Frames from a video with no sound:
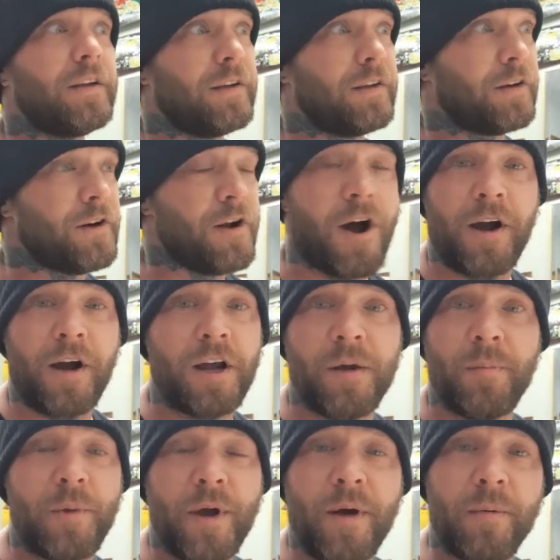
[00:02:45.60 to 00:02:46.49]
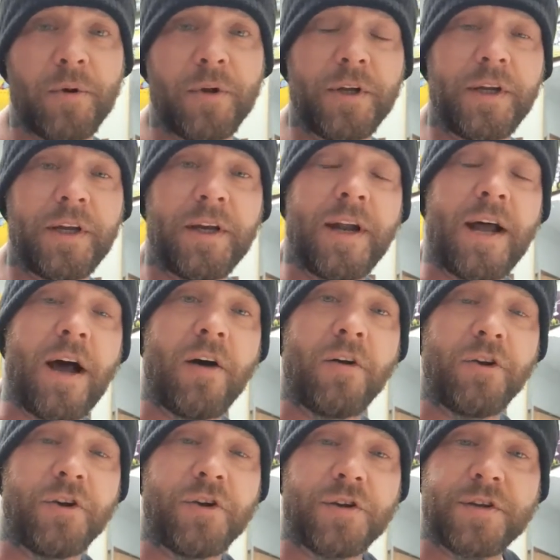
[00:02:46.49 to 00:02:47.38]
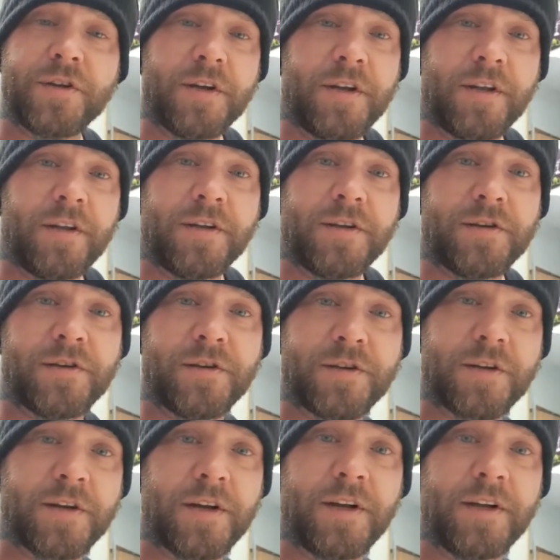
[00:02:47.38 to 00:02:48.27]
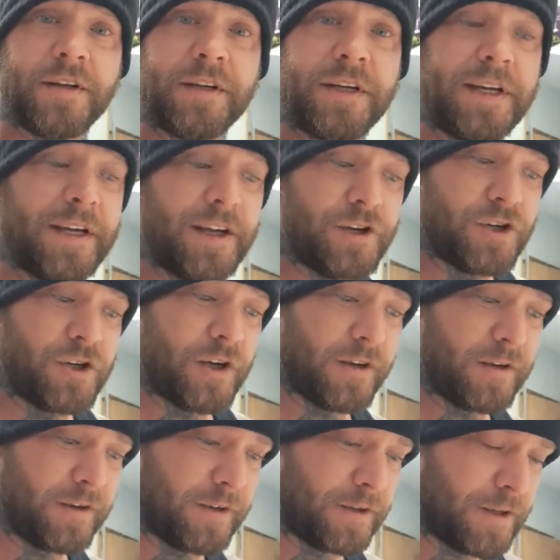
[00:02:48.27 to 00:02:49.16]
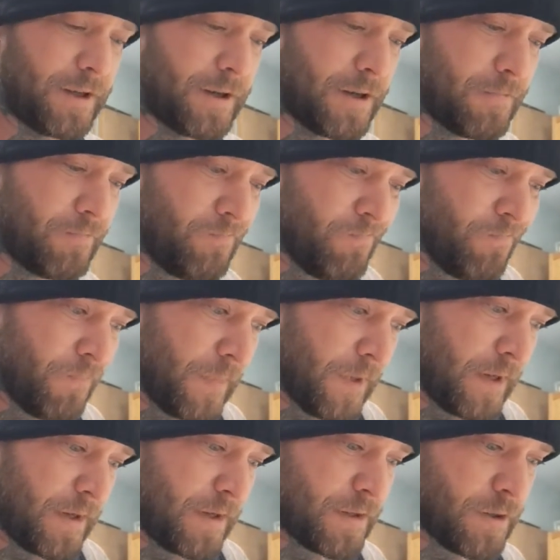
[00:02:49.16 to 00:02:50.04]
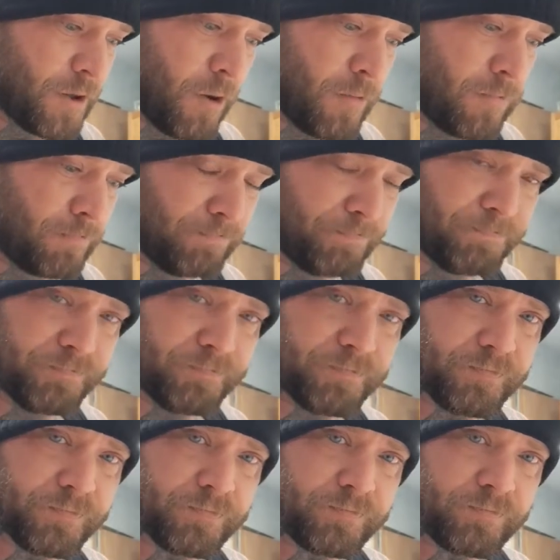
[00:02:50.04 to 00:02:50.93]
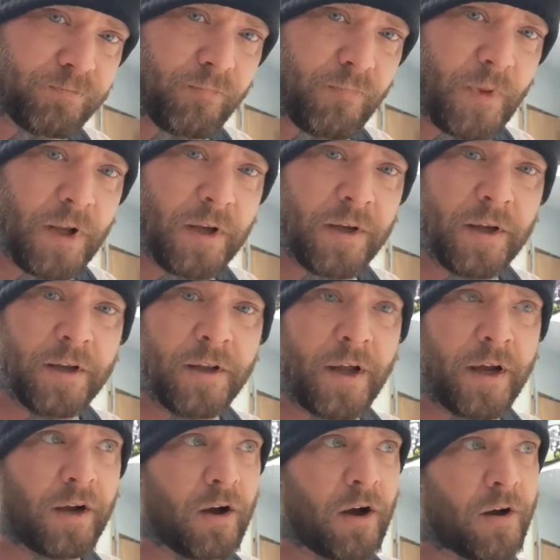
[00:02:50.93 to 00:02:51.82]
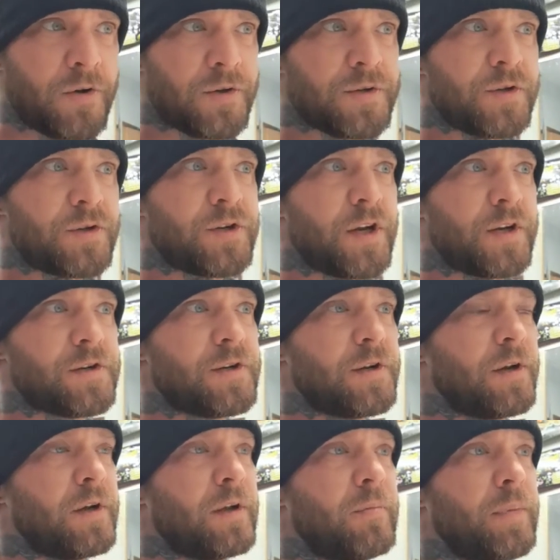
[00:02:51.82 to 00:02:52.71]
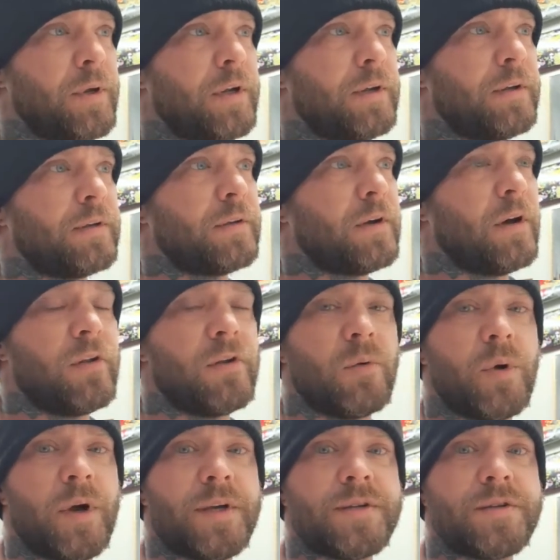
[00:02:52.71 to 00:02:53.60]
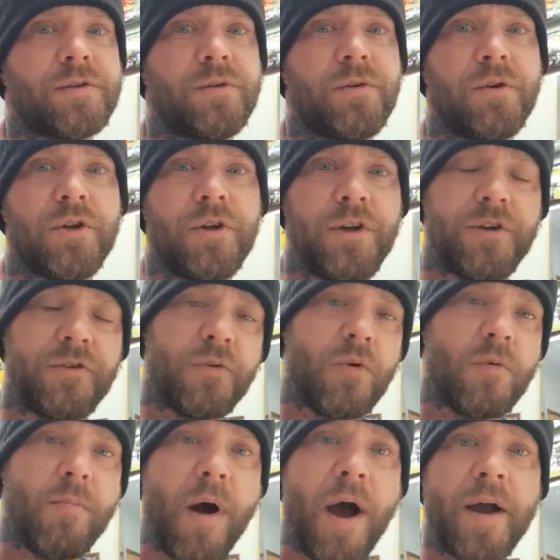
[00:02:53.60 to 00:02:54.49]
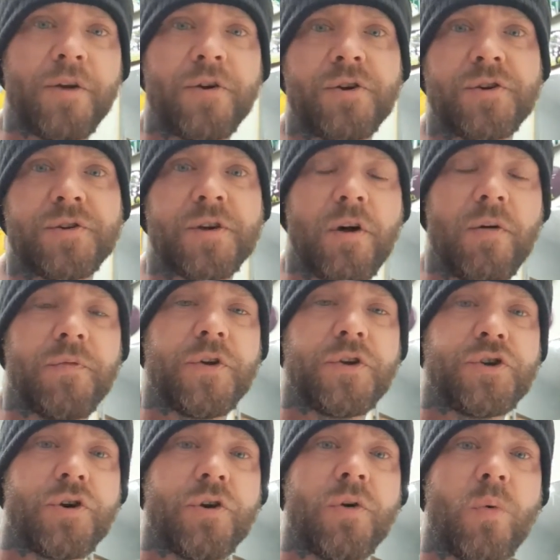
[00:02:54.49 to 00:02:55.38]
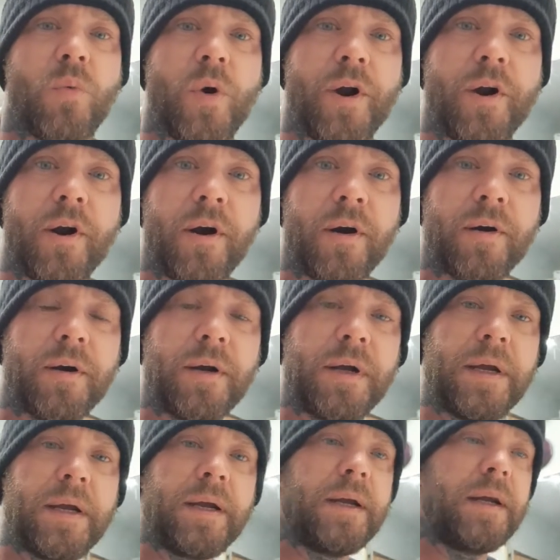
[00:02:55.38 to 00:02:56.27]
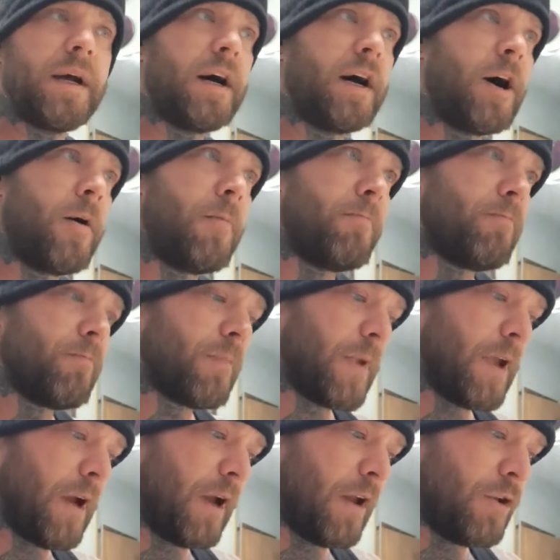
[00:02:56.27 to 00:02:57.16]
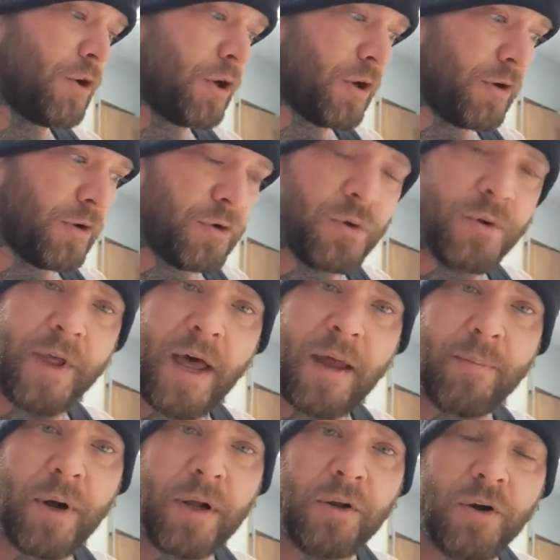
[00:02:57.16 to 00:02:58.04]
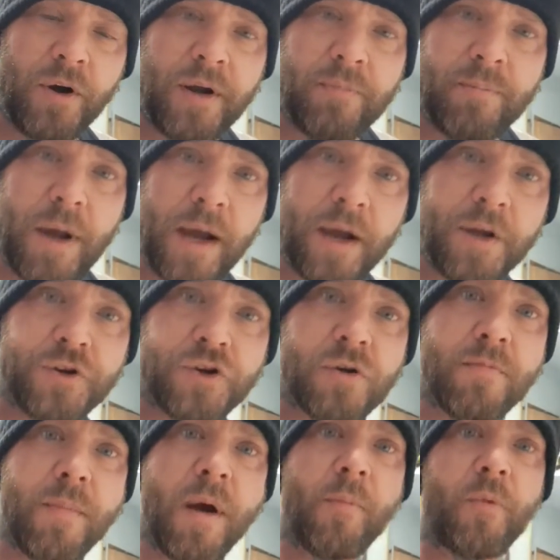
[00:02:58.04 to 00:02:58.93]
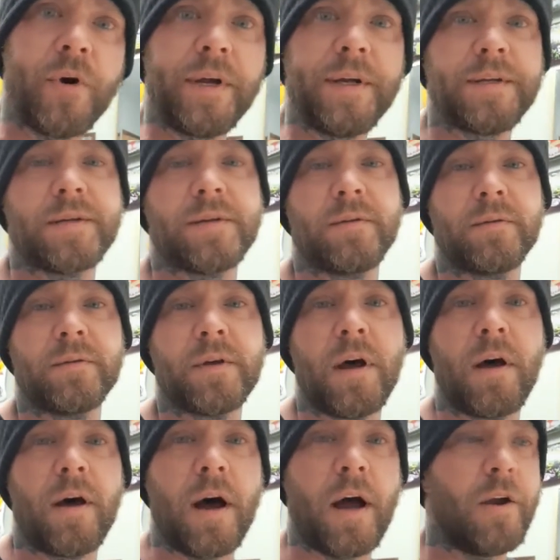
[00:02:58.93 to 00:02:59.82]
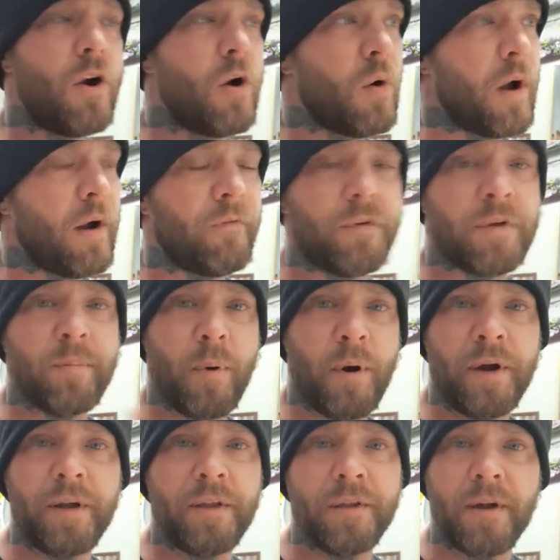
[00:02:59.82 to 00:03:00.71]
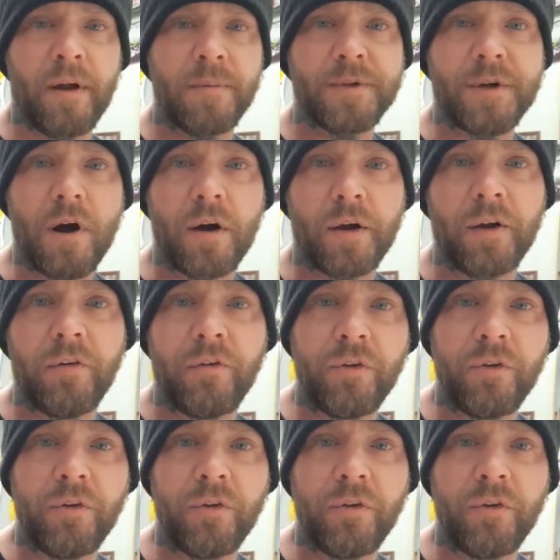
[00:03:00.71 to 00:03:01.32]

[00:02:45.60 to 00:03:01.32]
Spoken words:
you're not going to be able to get out. It's just going to hit you. So, and like auto-suggestion can be other ways too. You need to remind yourself that you're a winner. And you can do that by looking back at your memories. I know everybody that I'm talking